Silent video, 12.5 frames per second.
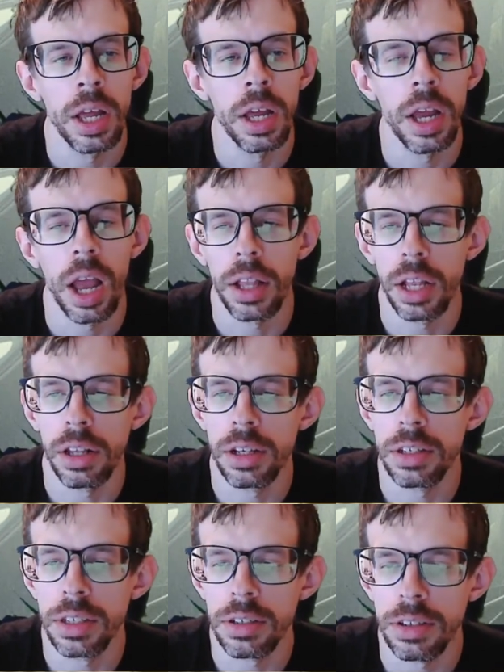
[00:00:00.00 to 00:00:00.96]
and then the
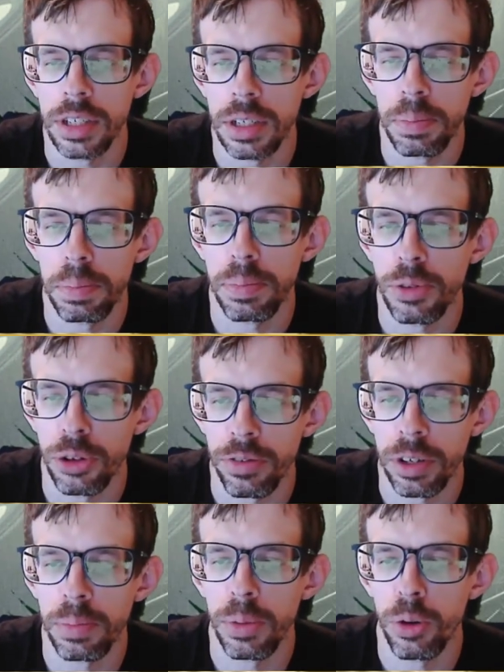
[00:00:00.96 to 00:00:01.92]
Disney
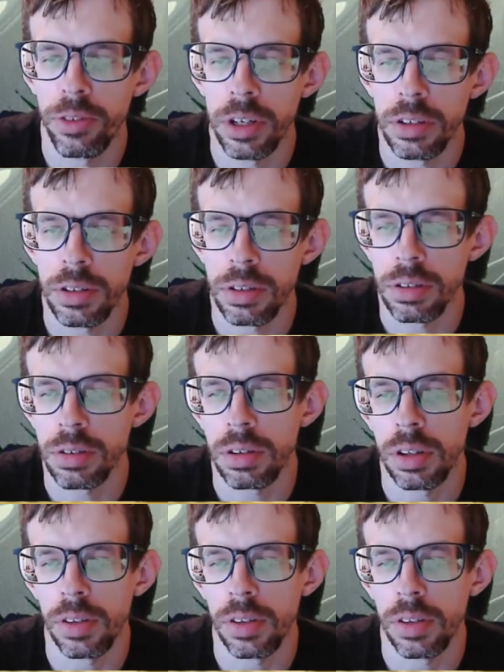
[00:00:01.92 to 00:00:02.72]
driven movies